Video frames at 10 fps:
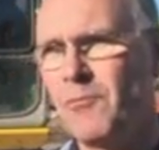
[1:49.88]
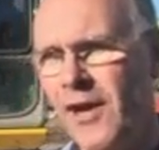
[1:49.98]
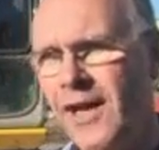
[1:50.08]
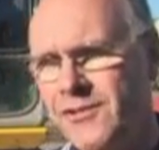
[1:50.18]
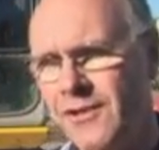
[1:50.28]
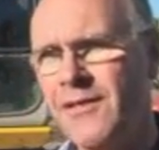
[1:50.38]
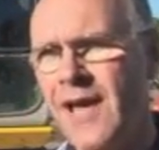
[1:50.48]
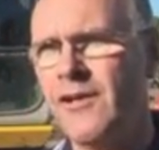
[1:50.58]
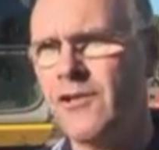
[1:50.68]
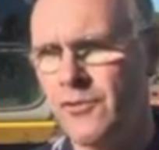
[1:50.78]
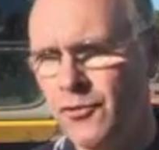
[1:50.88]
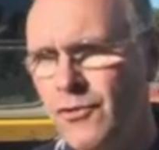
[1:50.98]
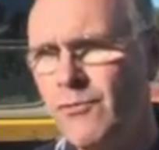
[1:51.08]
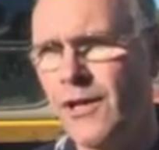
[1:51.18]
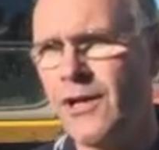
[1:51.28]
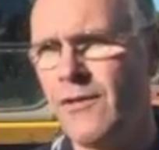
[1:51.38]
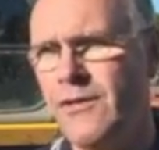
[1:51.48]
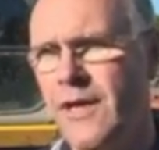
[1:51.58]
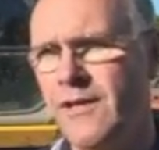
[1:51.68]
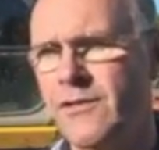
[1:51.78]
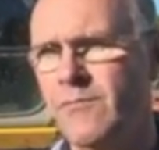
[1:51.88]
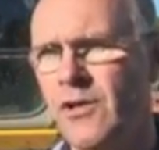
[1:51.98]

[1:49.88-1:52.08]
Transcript: My answer to that is you do want to know the answer,